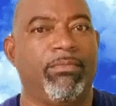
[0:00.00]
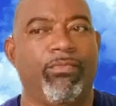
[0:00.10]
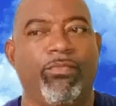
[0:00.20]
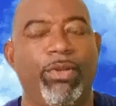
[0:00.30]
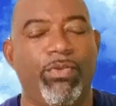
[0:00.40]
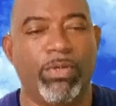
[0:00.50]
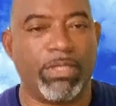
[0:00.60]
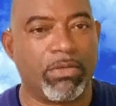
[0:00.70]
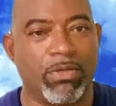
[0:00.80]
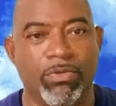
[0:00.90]
We know it's
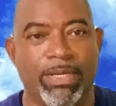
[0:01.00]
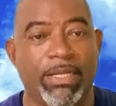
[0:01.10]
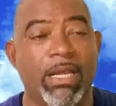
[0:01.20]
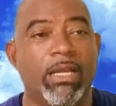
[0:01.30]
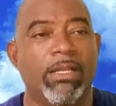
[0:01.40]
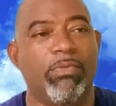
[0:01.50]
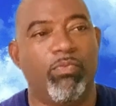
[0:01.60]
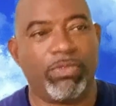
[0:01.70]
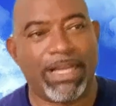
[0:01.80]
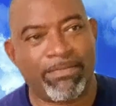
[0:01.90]
not going to do it.
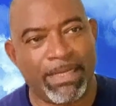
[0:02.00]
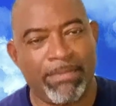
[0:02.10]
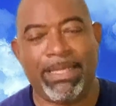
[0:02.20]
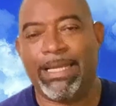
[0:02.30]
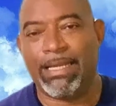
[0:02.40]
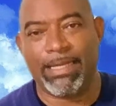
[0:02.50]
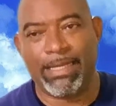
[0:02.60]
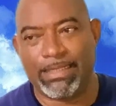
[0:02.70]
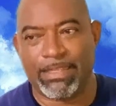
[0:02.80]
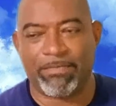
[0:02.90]
Staff meeting at the beginning of the year,
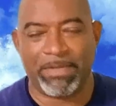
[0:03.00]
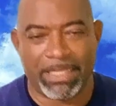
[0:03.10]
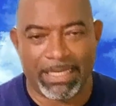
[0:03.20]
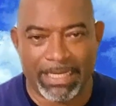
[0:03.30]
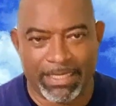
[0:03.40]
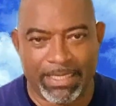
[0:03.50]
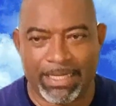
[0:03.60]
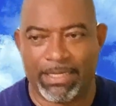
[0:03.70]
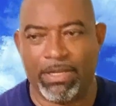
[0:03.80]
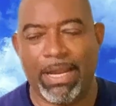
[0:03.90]
staff meeting at the end of the
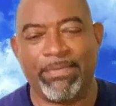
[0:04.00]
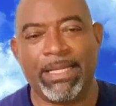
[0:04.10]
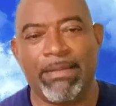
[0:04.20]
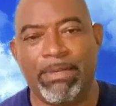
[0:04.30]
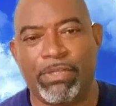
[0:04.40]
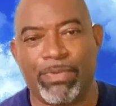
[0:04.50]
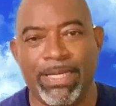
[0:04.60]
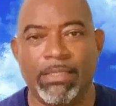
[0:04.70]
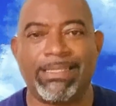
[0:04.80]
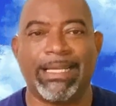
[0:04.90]
year, everything in
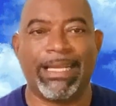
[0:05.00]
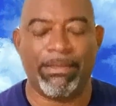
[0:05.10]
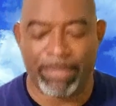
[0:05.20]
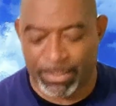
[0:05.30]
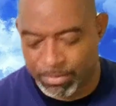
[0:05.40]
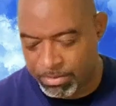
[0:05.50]
between, send an email.